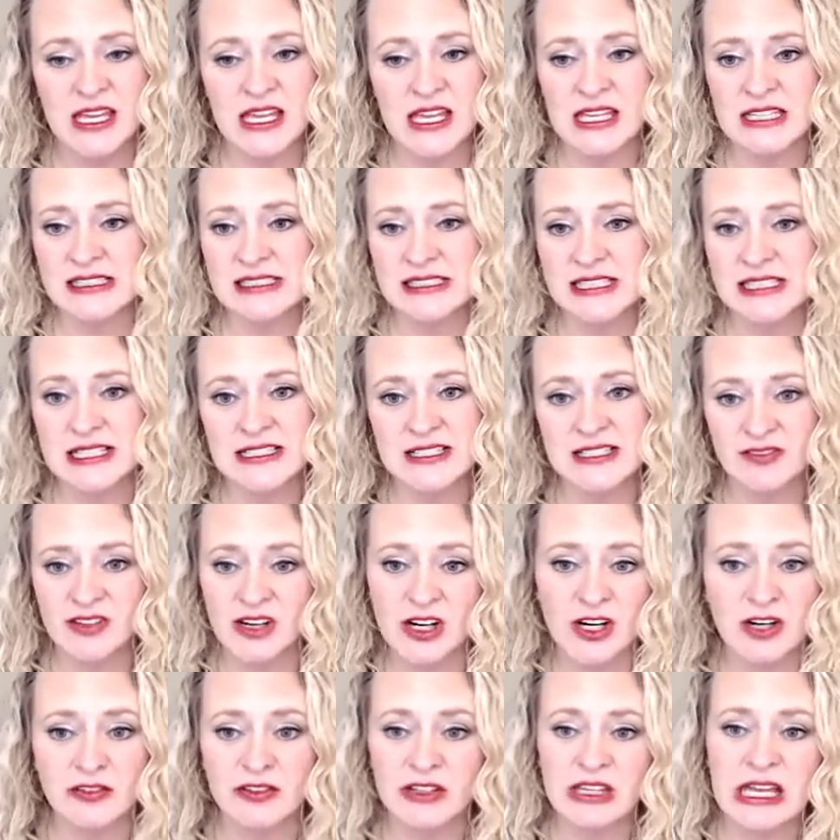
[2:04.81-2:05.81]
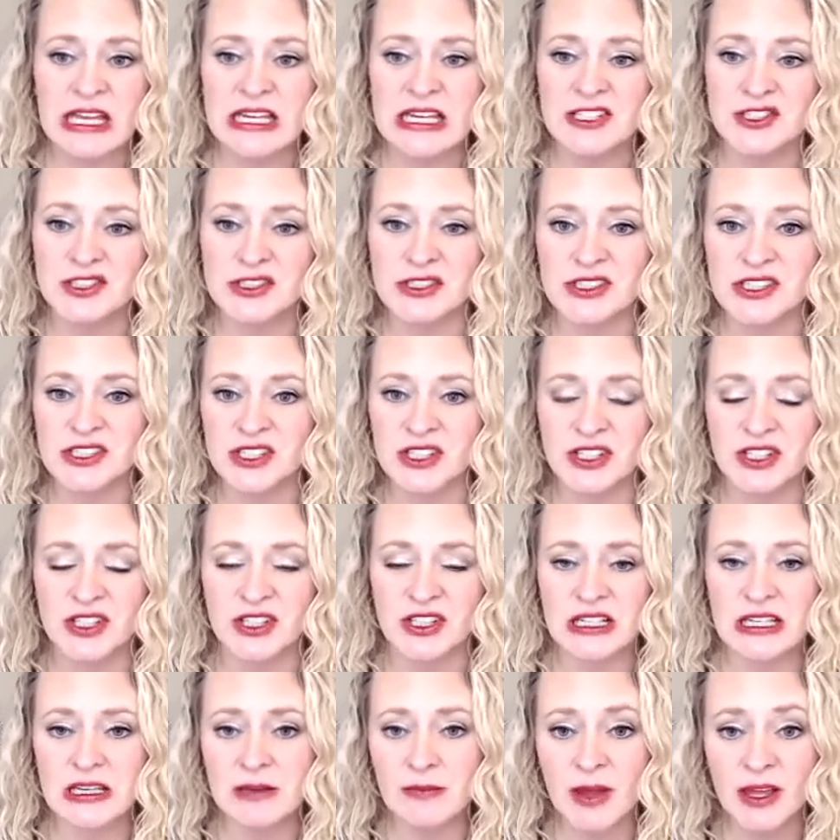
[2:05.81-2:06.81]
It sends a verification to your
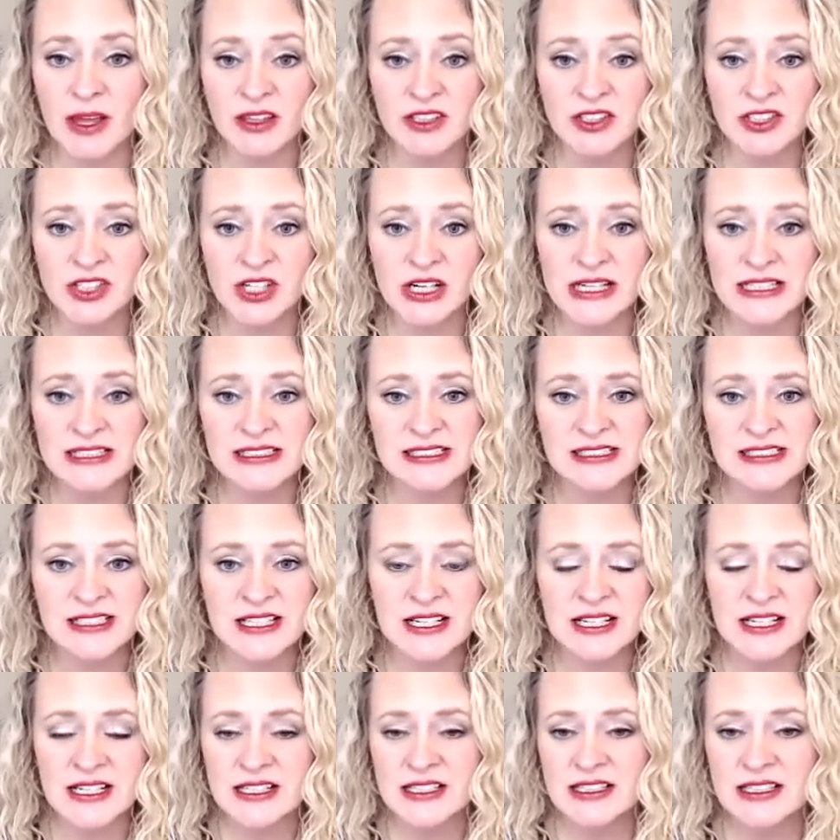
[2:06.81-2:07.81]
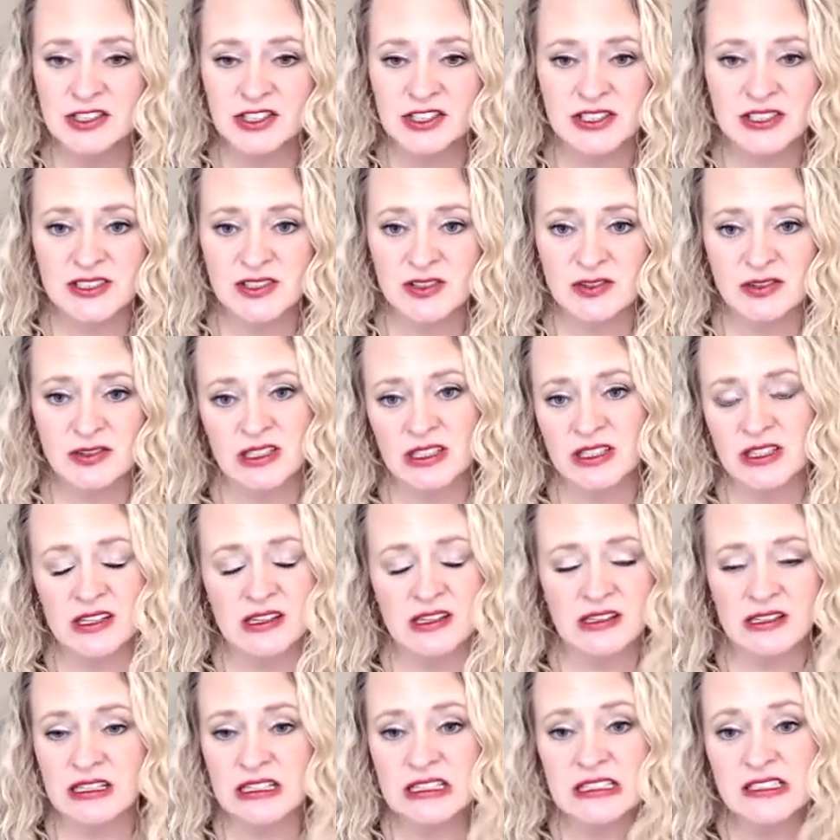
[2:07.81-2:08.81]
email address, just so that
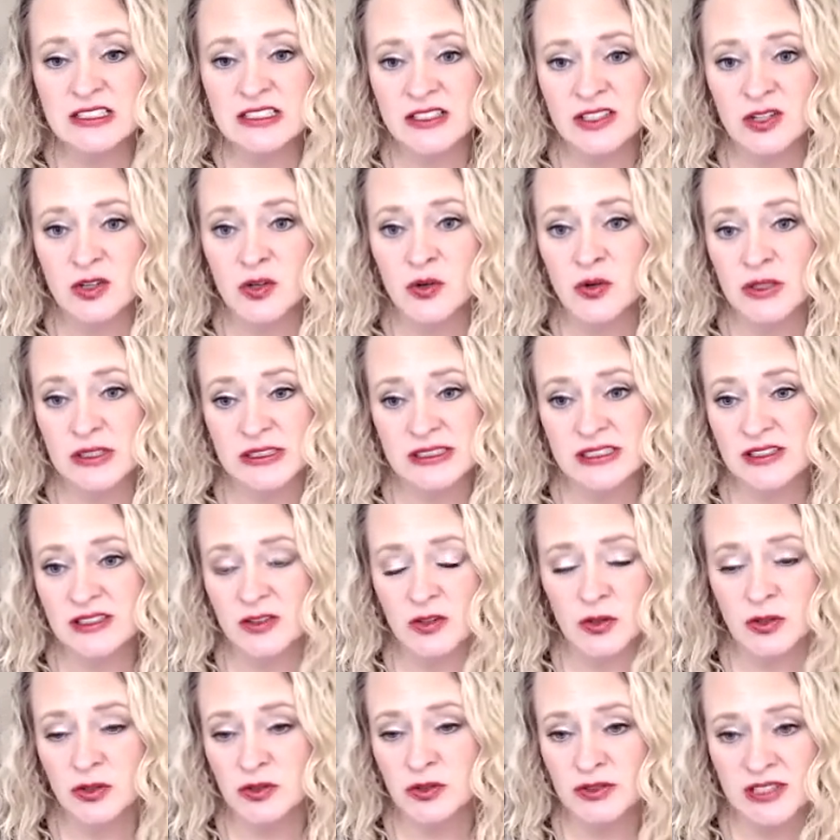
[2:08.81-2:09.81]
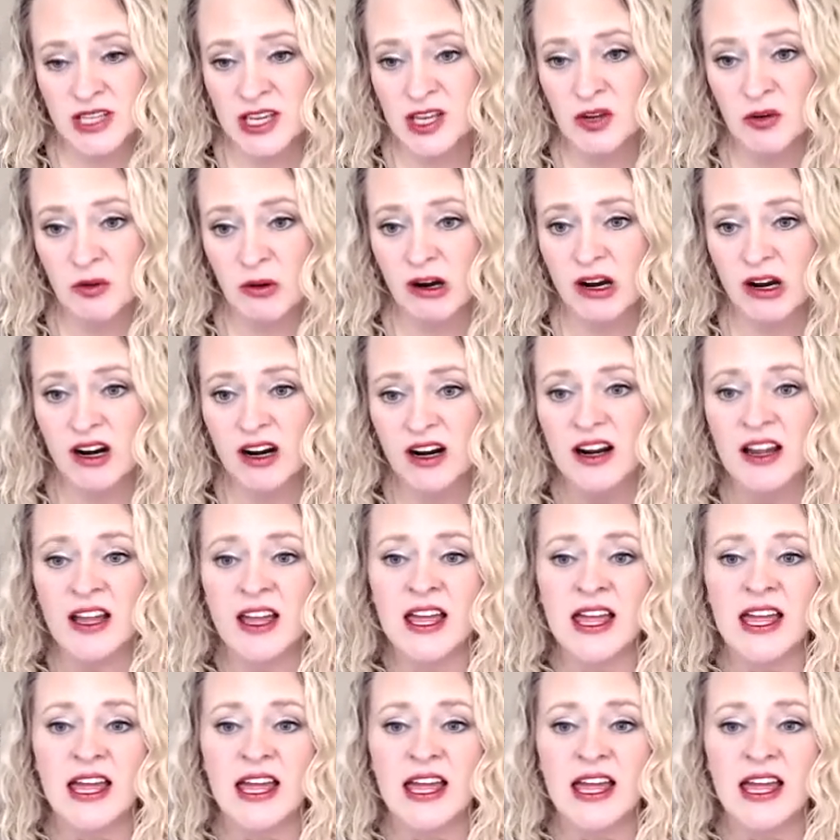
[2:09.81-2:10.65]
it is who you say you are.